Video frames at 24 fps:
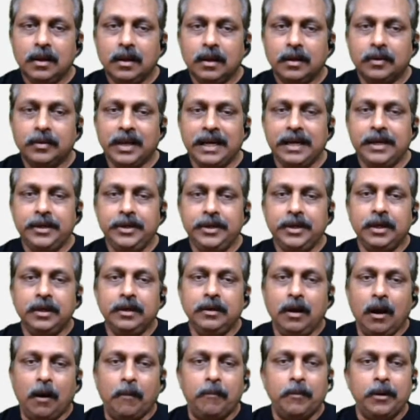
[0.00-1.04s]
The Indian
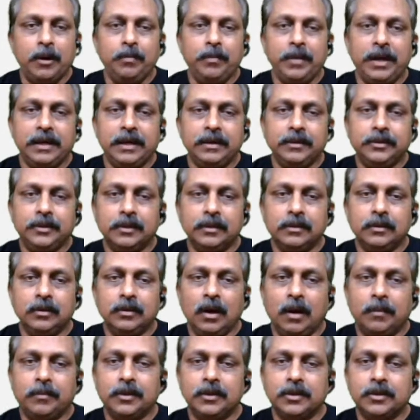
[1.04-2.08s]
government, you
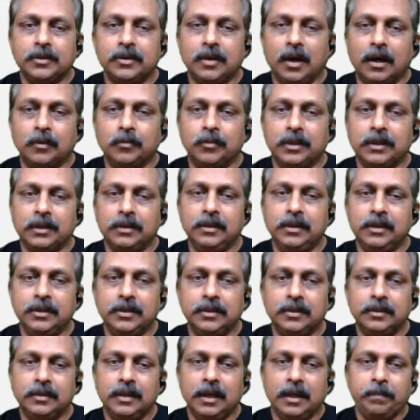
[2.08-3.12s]
have to start with
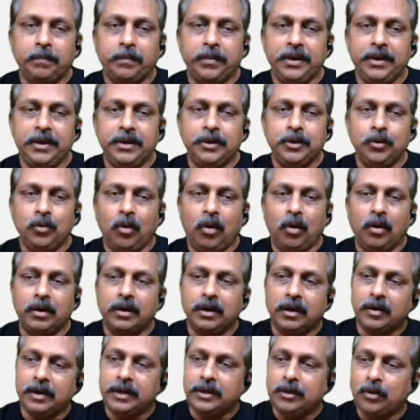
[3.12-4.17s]
this, then PQR
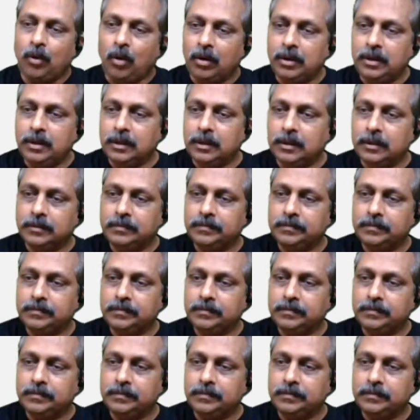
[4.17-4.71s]
correct order.